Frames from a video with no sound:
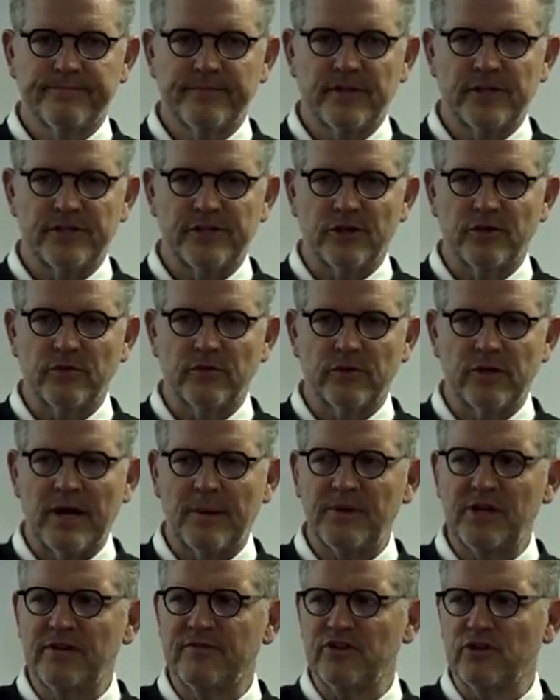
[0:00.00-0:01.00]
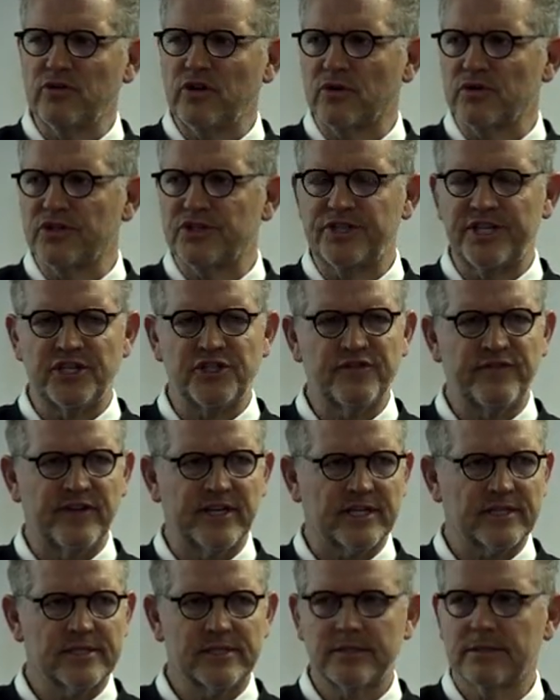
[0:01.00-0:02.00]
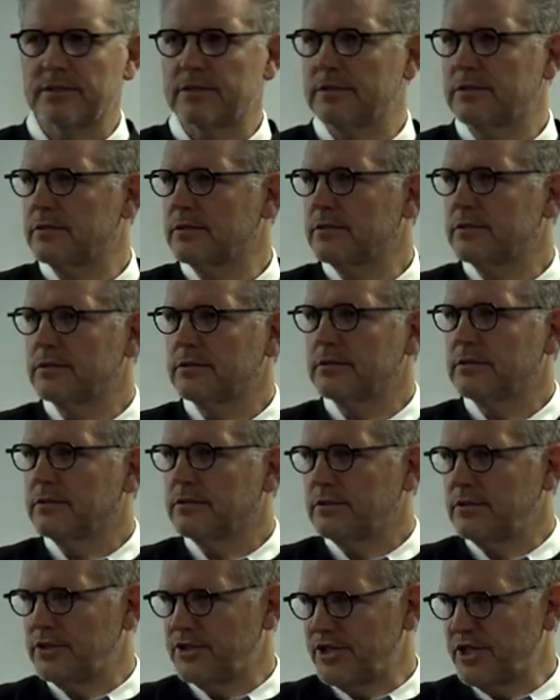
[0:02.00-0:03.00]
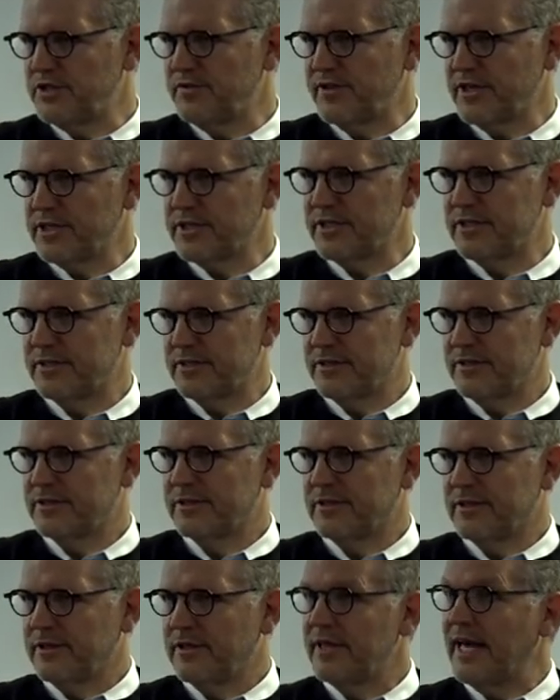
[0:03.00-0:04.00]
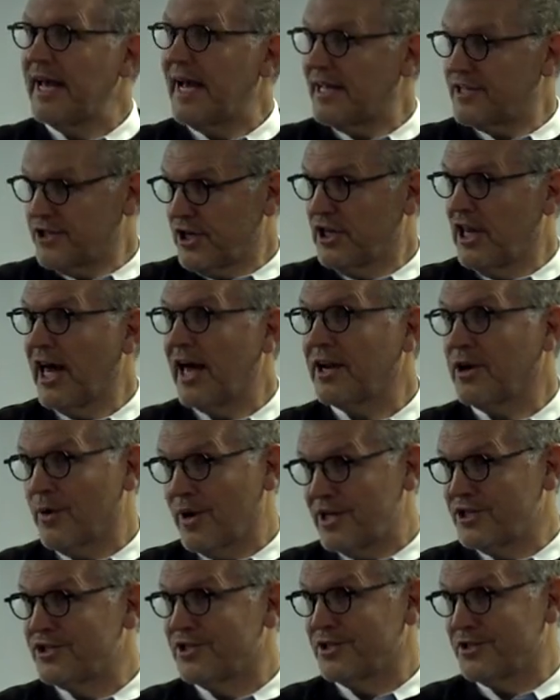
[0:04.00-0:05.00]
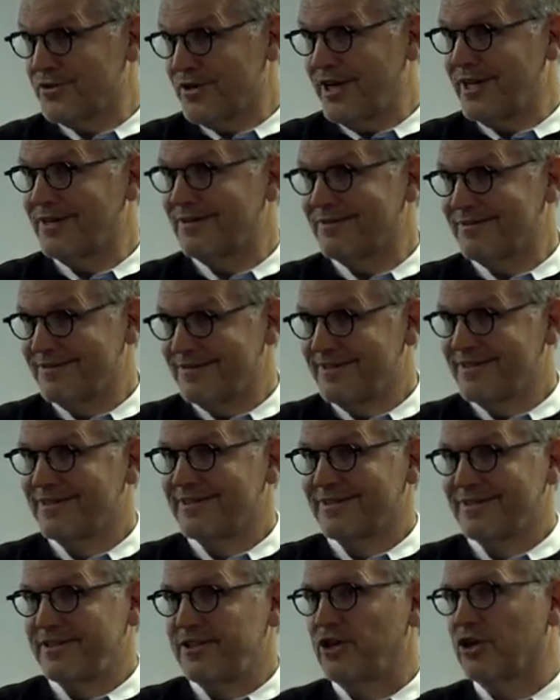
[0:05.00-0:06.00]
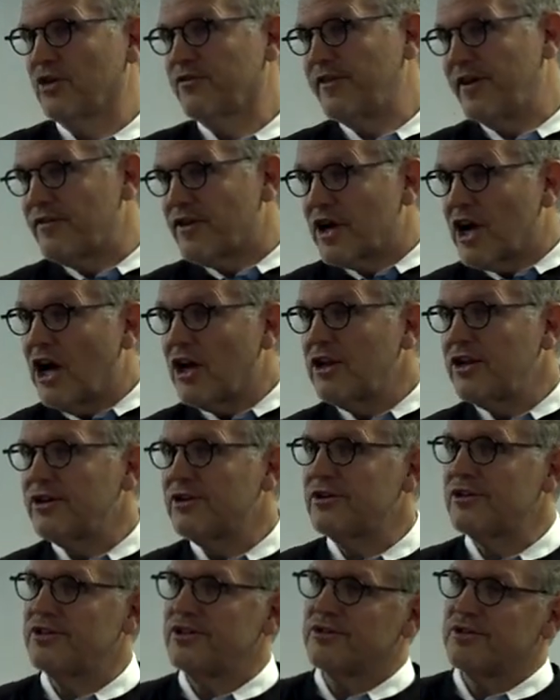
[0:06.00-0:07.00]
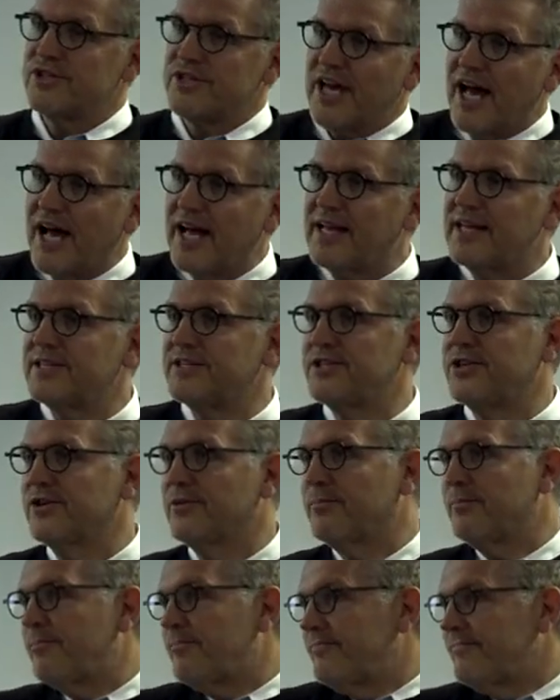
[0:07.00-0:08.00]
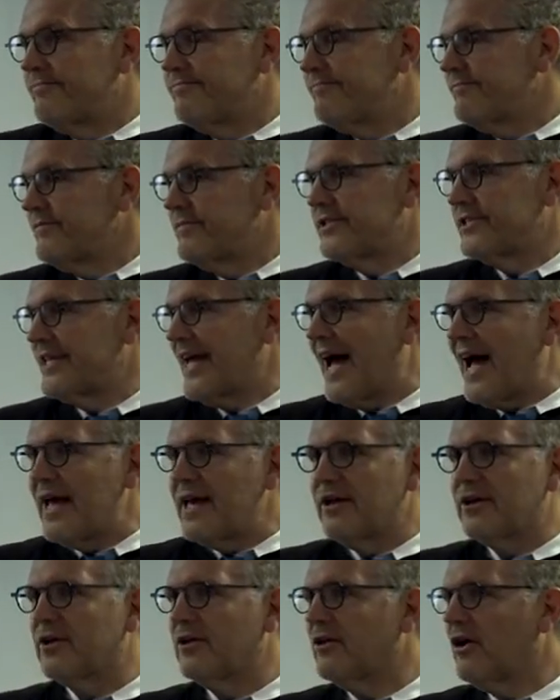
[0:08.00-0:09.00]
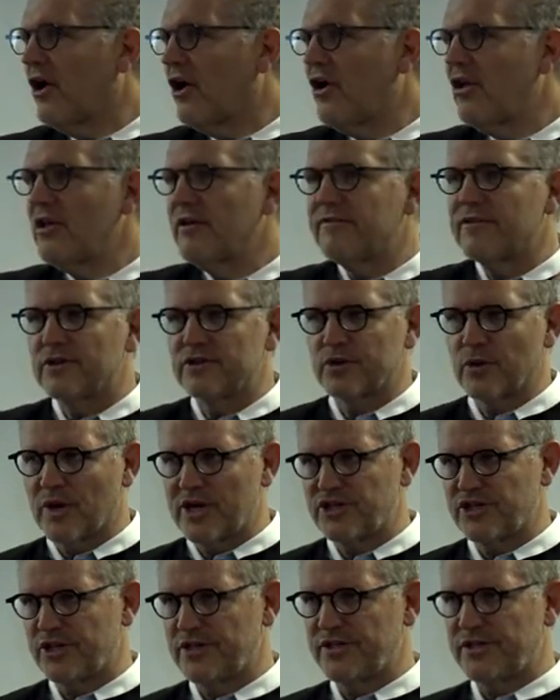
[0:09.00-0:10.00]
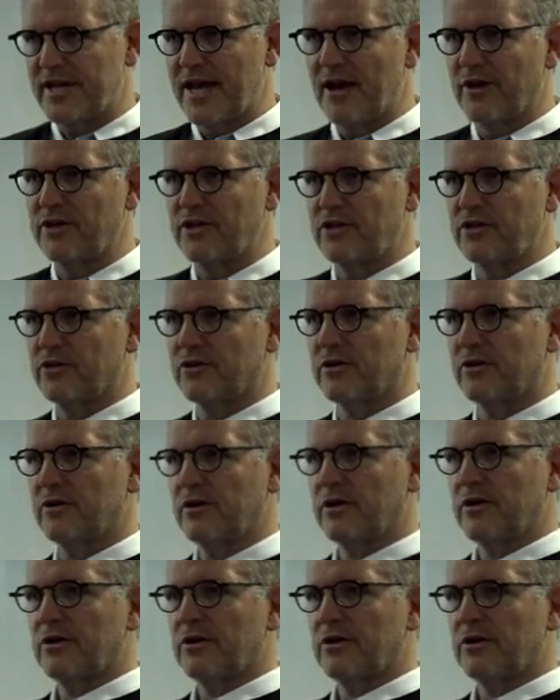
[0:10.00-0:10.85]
So how many of you know Stitch Fix? you Stitch Fix, they ask a lot of questions, right? Your favorite colors, your size, your style, all of those questions now you're